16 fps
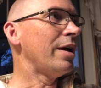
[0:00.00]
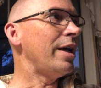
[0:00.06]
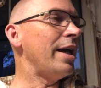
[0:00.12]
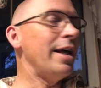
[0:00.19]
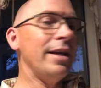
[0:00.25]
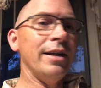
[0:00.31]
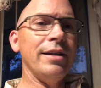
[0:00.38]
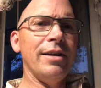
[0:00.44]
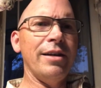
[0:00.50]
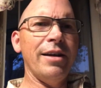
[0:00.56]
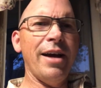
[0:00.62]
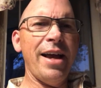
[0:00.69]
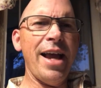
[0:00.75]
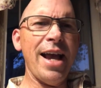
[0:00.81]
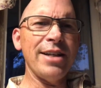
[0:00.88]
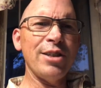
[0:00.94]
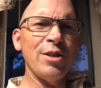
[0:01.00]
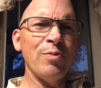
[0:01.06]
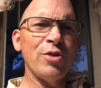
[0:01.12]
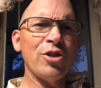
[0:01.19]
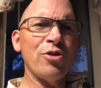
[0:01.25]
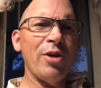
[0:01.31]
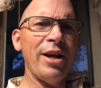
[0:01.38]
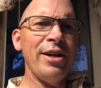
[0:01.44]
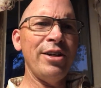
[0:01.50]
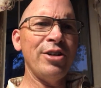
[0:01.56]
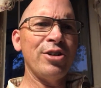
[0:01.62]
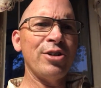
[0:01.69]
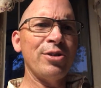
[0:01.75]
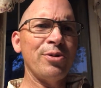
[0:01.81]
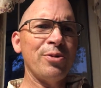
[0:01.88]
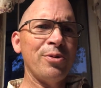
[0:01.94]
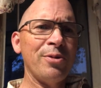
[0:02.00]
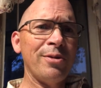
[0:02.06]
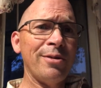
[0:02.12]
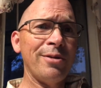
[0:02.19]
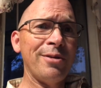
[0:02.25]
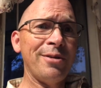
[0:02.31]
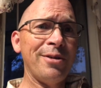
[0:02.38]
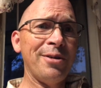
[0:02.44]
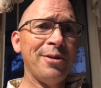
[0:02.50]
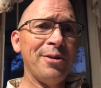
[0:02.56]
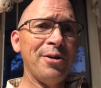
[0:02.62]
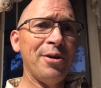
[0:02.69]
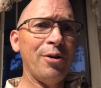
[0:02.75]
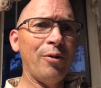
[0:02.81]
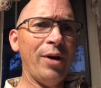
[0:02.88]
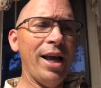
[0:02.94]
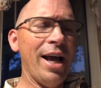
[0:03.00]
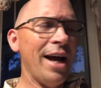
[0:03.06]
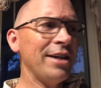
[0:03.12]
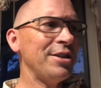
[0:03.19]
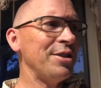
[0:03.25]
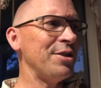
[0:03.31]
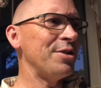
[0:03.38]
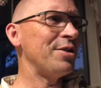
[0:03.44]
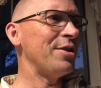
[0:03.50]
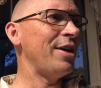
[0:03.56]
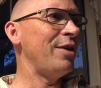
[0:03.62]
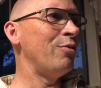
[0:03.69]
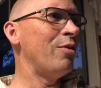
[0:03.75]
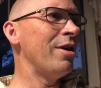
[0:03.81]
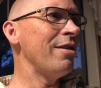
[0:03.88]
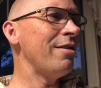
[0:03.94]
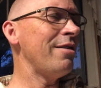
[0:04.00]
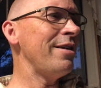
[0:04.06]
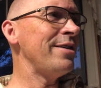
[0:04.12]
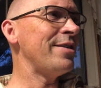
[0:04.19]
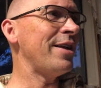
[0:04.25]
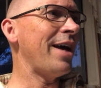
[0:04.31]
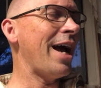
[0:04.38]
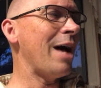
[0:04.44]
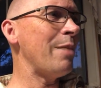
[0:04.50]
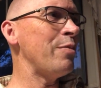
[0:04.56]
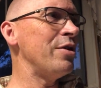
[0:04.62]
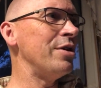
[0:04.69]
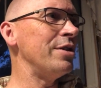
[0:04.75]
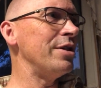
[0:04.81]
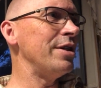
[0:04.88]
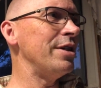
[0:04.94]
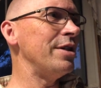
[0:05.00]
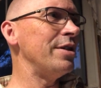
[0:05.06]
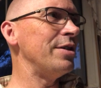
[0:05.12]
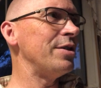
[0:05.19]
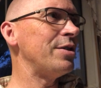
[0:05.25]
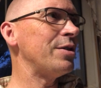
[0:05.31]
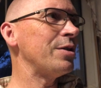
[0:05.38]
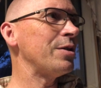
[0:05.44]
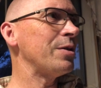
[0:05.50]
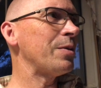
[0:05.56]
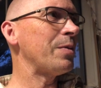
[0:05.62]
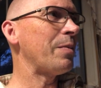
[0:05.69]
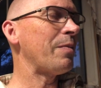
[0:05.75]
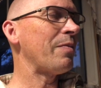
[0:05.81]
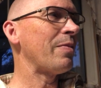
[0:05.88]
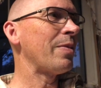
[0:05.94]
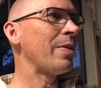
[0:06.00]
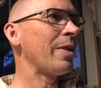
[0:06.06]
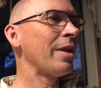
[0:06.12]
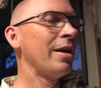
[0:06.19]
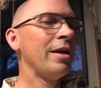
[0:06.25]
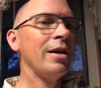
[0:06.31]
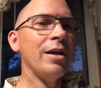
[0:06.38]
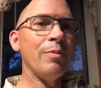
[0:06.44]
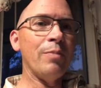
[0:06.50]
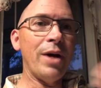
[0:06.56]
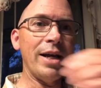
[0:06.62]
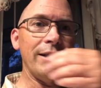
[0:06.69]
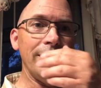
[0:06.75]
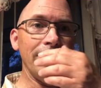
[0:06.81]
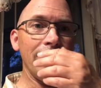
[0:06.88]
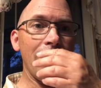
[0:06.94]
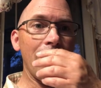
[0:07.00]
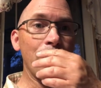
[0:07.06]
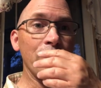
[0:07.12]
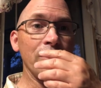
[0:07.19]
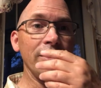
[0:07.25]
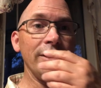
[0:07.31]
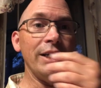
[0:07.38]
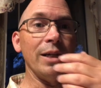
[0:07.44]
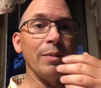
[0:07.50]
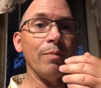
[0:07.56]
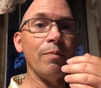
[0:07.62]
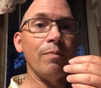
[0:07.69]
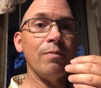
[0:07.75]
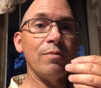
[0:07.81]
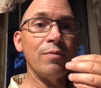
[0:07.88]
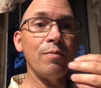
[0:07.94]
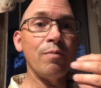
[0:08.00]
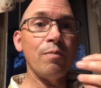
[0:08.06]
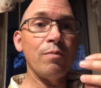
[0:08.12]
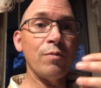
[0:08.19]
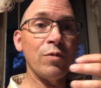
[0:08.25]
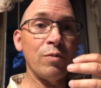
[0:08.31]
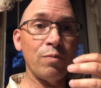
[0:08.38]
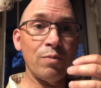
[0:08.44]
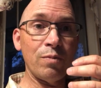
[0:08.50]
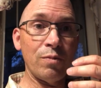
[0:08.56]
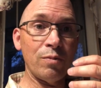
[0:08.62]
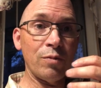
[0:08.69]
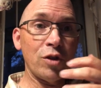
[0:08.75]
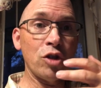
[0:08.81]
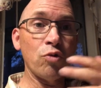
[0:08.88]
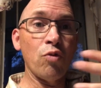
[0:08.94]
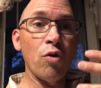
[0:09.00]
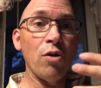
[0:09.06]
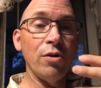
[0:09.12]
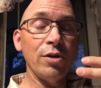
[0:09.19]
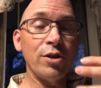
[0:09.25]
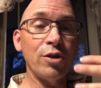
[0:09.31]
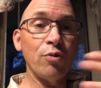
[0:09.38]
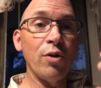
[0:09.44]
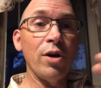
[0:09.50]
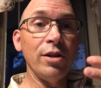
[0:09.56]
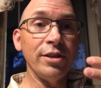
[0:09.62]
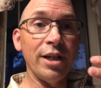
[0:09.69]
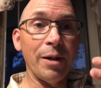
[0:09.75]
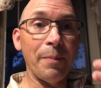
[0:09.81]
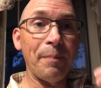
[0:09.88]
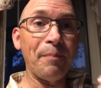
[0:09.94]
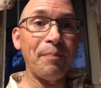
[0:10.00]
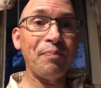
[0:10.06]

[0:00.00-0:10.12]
and it I had some strange reactions. And one of the things that happened is my upper lip swell, swelled up.